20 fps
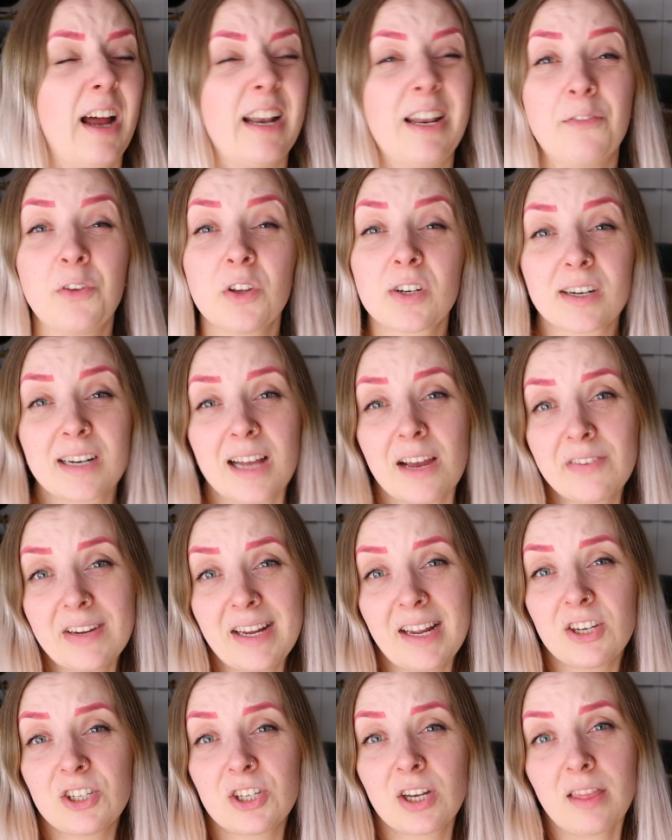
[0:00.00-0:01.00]
And if you don't have a
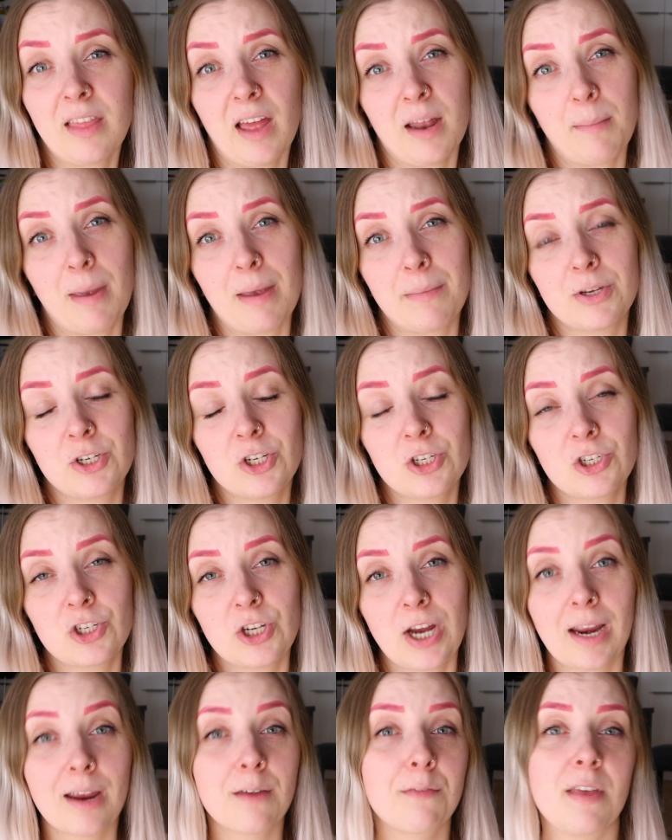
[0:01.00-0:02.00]
kitchen, then maybe just
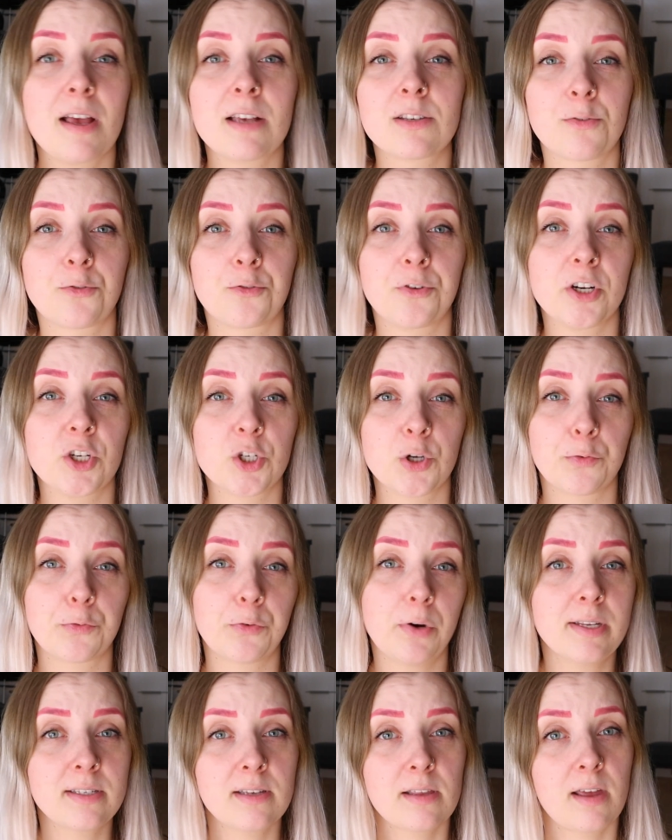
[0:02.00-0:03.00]
check if there's a fridge or
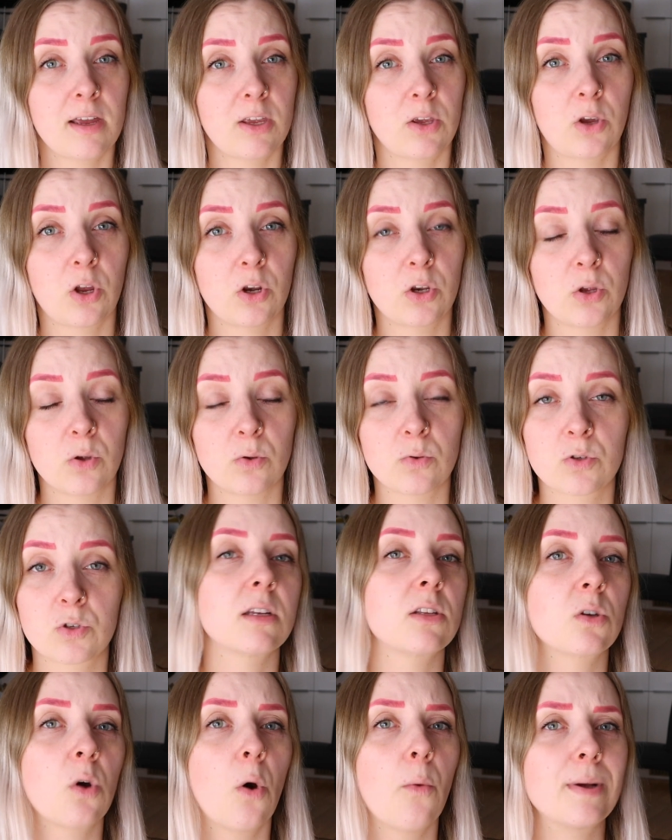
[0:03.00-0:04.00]
freezer that you can use.
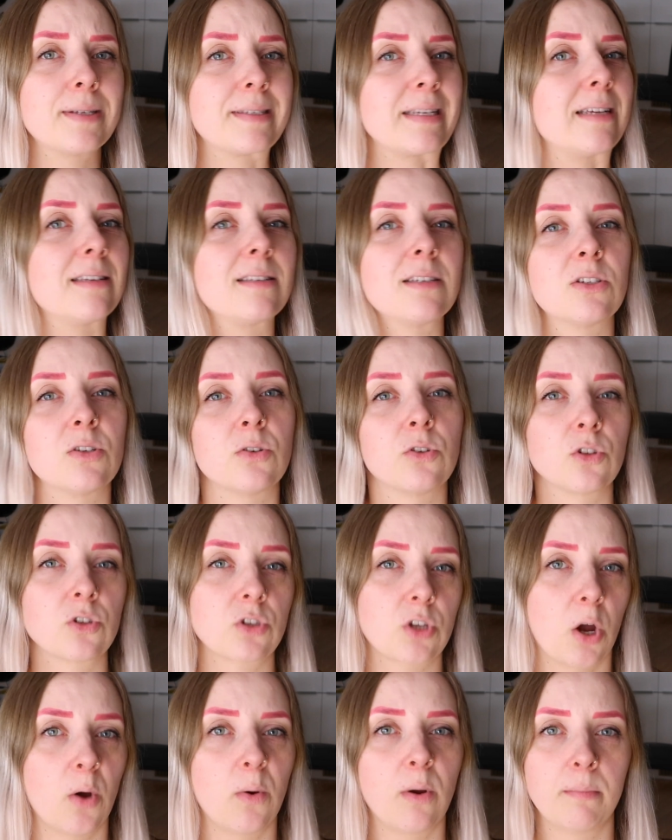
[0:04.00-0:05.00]
It's always easy to
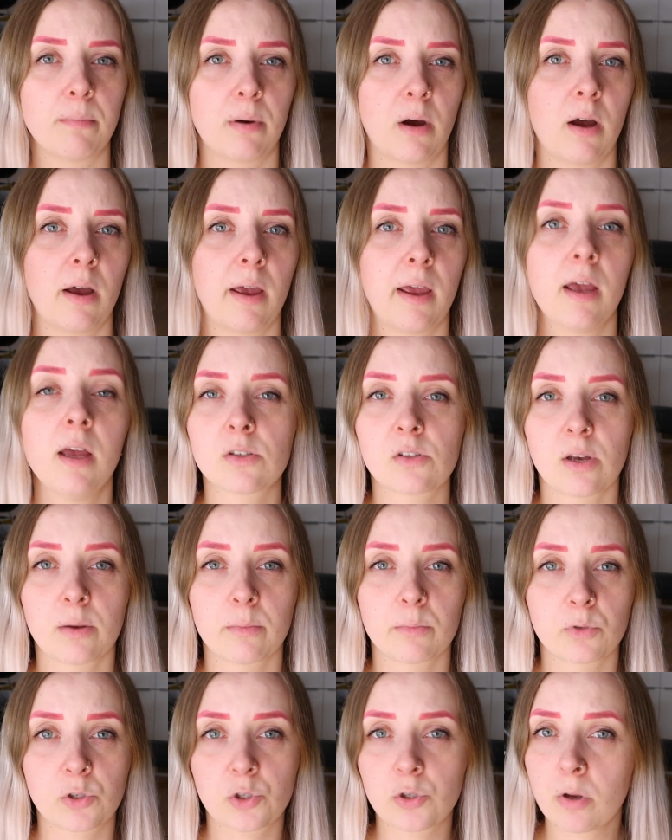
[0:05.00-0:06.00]
just go and buy
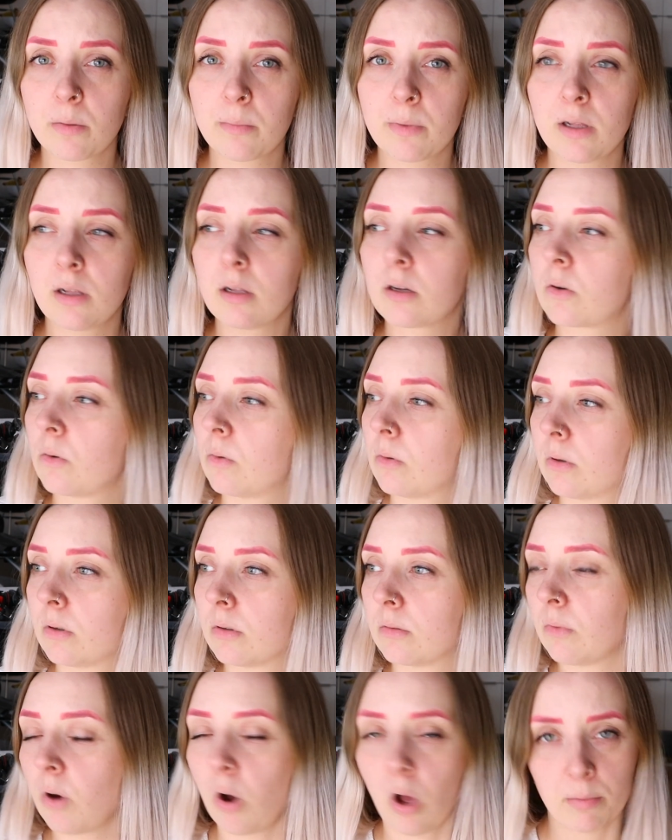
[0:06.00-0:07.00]
some soy milk
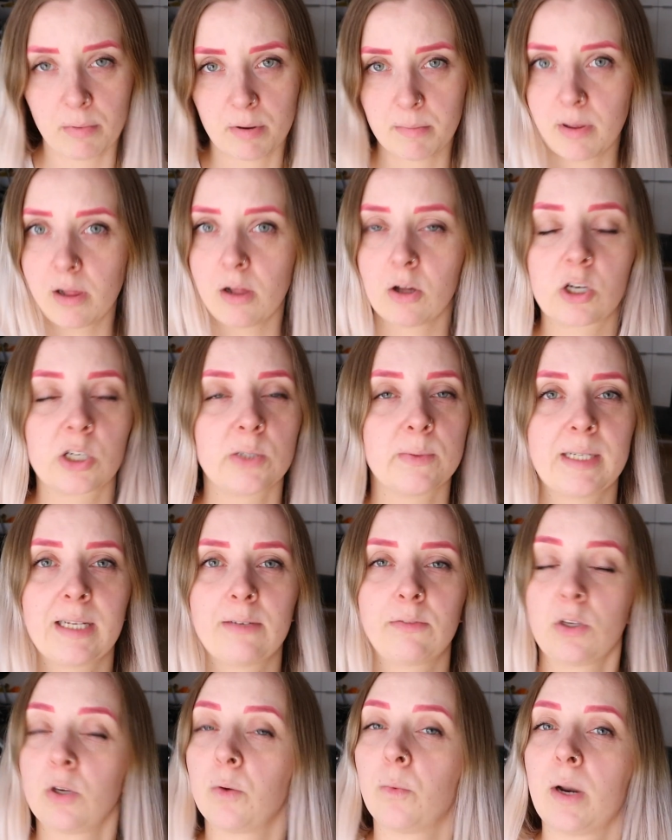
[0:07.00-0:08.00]
or almond milk or
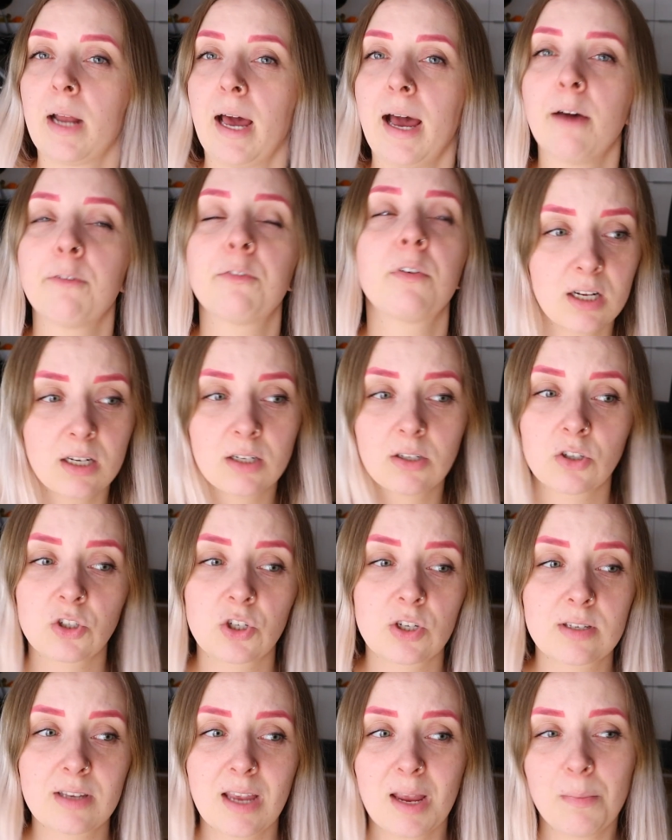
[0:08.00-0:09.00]
whatever you want to have and
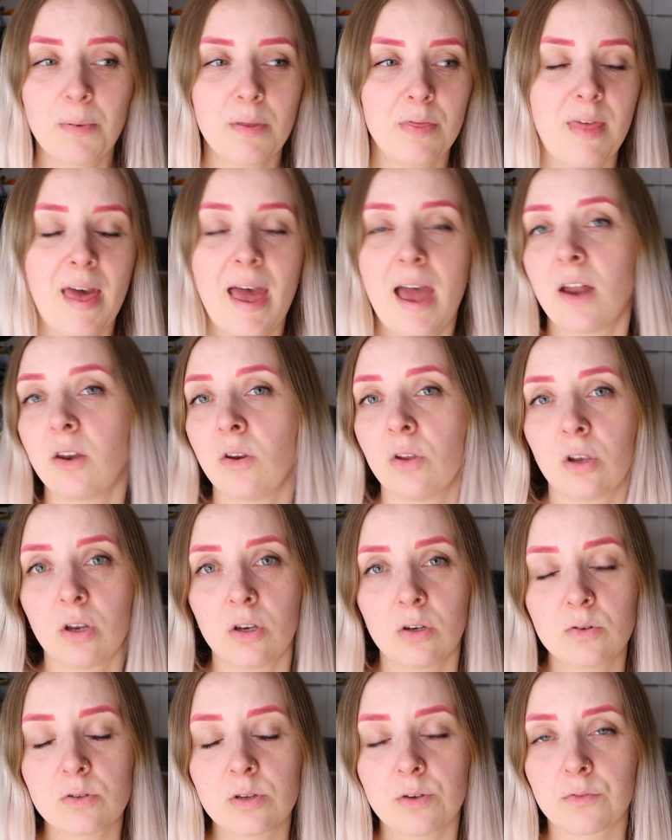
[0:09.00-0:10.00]
just keep it there, and you
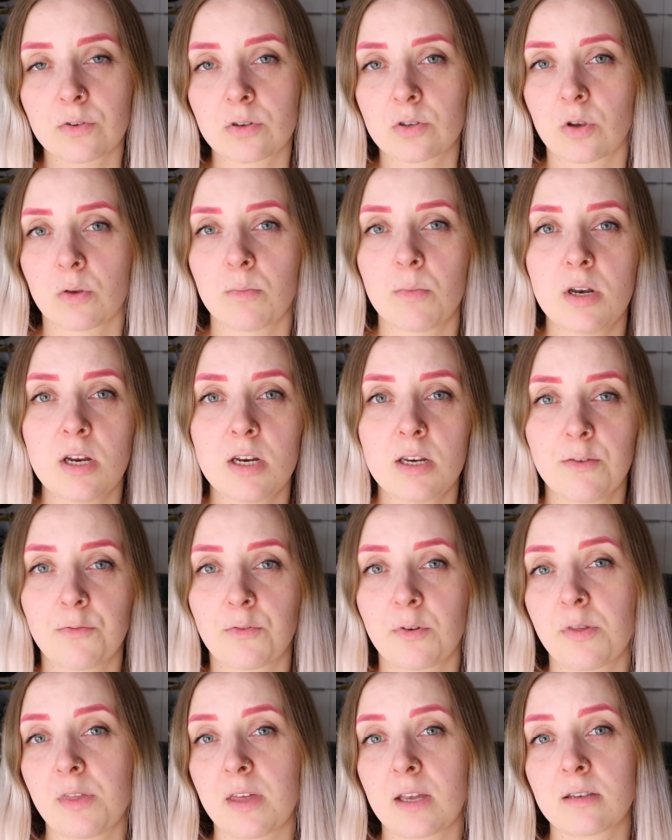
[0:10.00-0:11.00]
can use it for so many
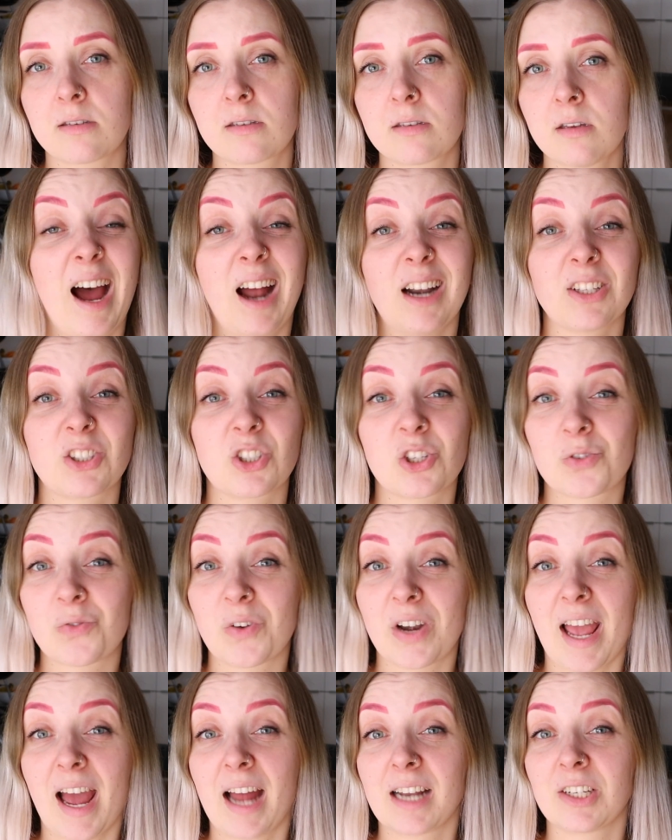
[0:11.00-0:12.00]
different things, and it's just
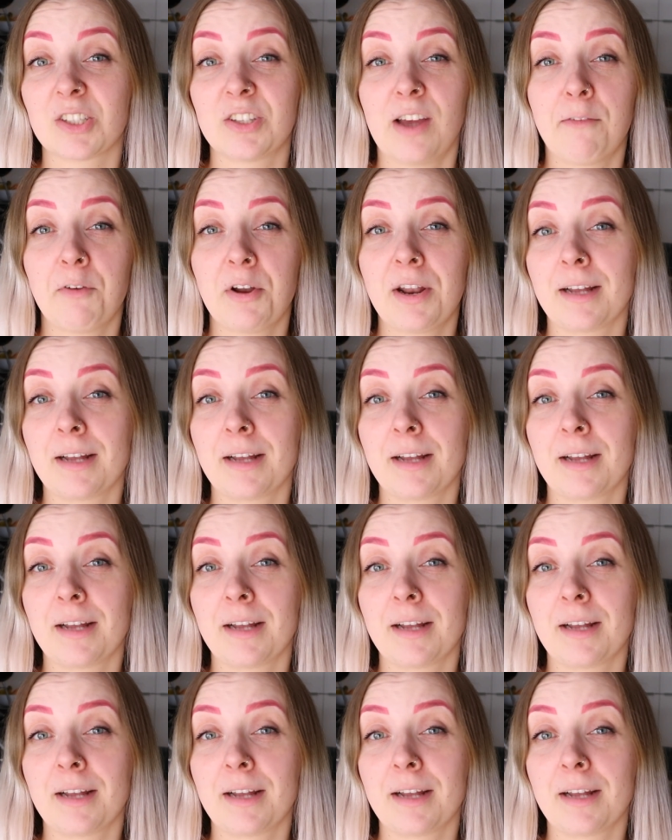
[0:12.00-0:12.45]
really handy to have on